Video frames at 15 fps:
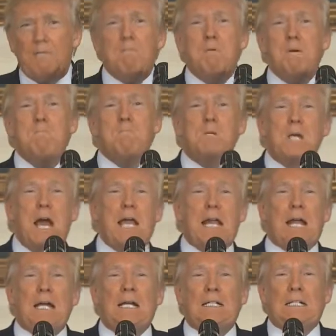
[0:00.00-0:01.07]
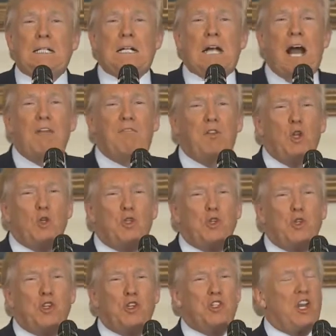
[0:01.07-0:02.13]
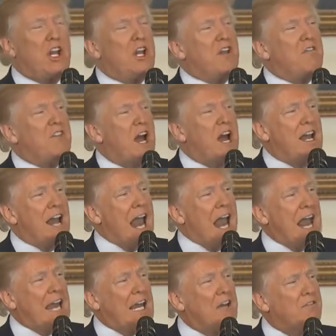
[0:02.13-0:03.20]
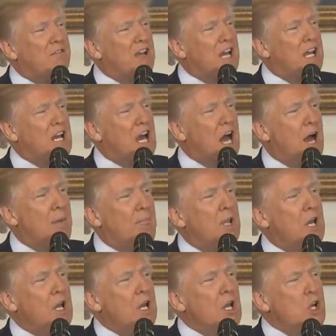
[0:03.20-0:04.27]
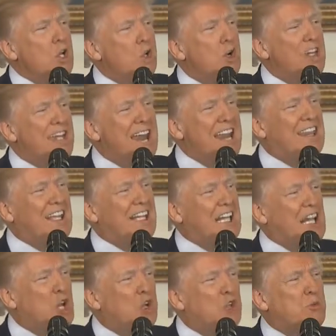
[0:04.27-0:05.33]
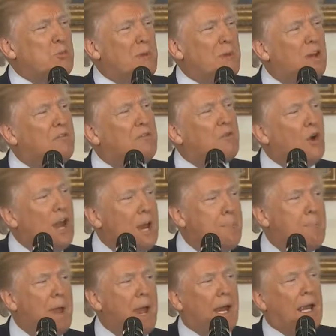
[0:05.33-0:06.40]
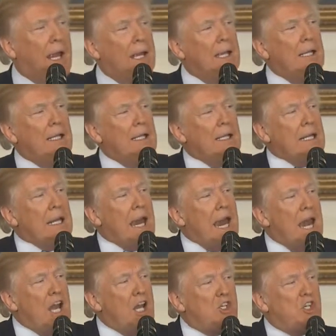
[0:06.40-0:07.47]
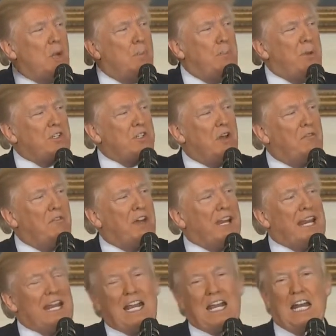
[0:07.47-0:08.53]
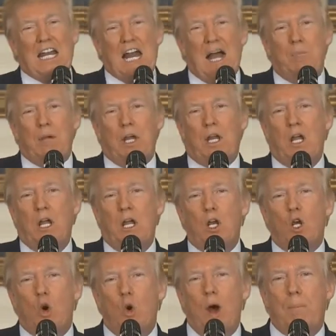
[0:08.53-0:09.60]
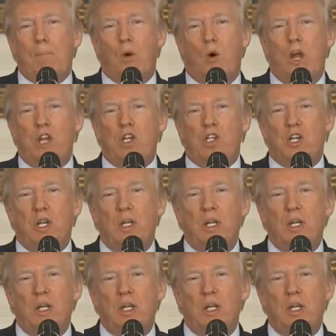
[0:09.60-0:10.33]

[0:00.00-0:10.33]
From China, I flew to the city of Da Nang in Vietnam to attend the leaders' meeting for APEC, Asia-Pacific Economic Cooperation.